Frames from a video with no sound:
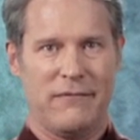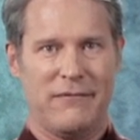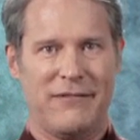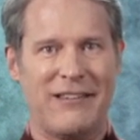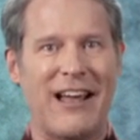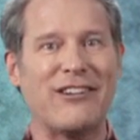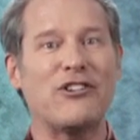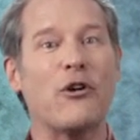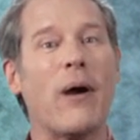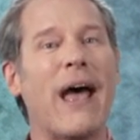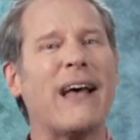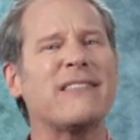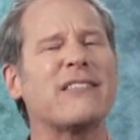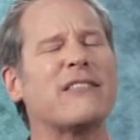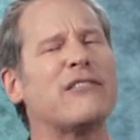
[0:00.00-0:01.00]
Sancho
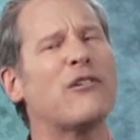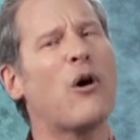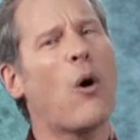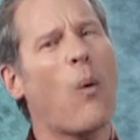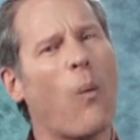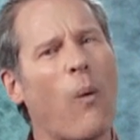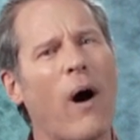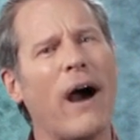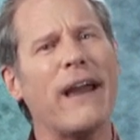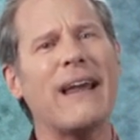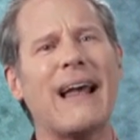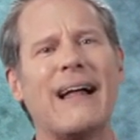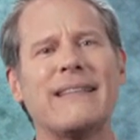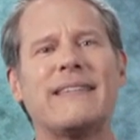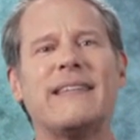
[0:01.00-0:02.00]
asks why
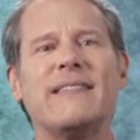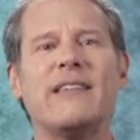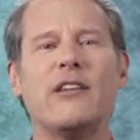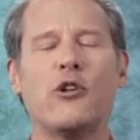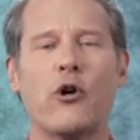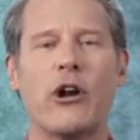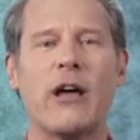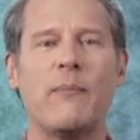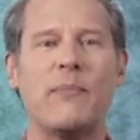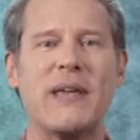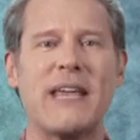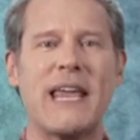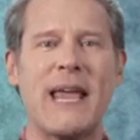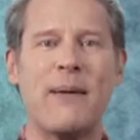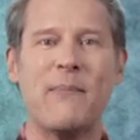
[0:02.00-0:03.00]
Altisidora
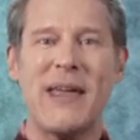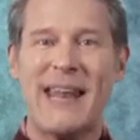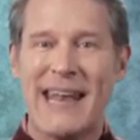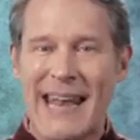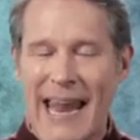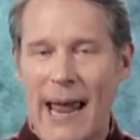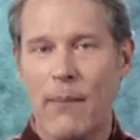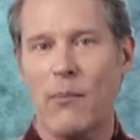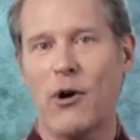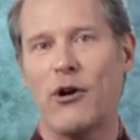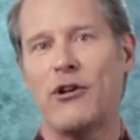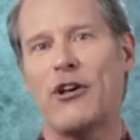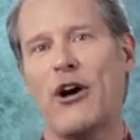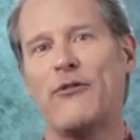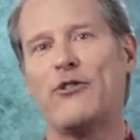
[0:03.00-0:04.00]
became
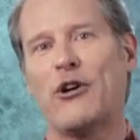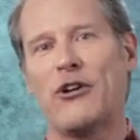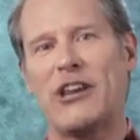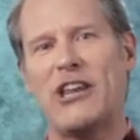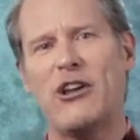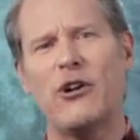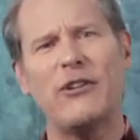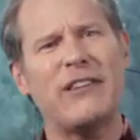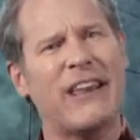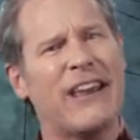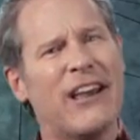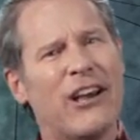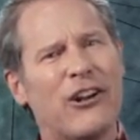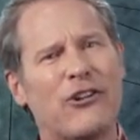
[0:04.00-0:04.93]
enamored of Don Quixote.